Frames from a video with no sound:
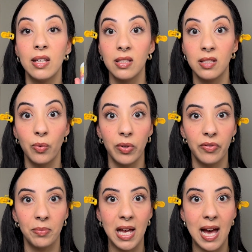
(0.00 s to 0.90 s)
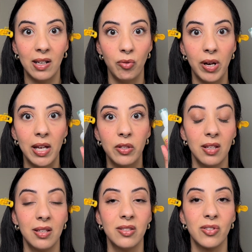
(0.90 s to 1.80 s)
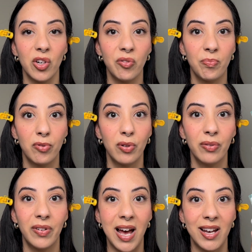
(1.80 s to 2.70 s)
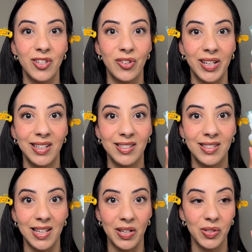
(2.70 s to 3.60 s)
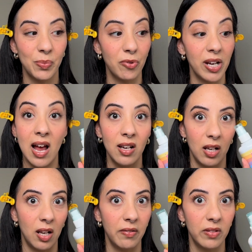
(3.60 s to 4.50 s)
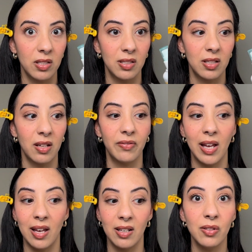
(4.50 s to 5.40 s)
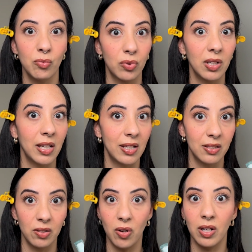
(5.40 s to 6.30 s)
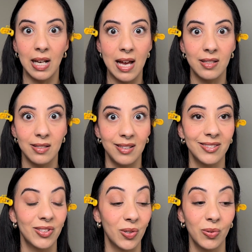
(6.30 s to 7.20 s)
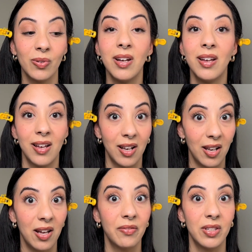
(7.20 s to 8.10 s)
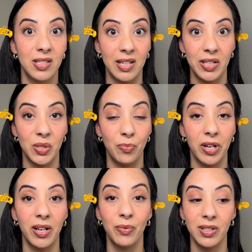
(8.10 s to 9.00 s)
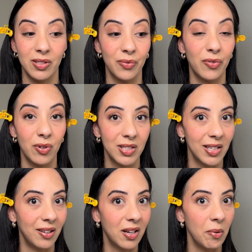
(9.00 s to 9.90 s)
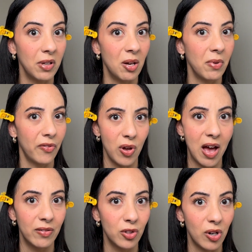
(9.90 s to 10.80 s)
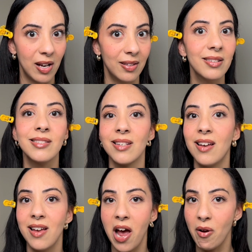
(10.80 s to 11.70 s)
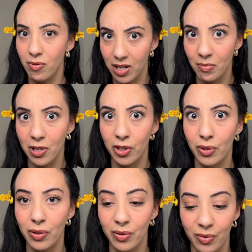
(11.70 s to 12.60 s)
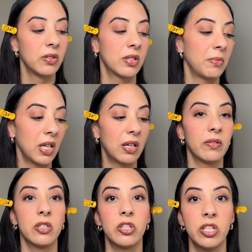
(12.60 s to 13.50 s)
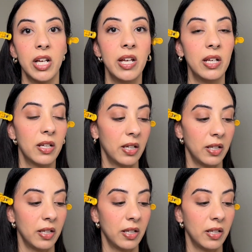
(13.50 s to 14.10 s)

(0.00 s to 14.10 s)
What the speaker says: is the one from Cali Ray, the Surf Proof Hydrating Setting Spray. I love this stuff and it really is long lasting, so love this setting spray. With the Sephora sale coming up, if you haven't tried this, I recommend you do. So I'm gonna give it a shake.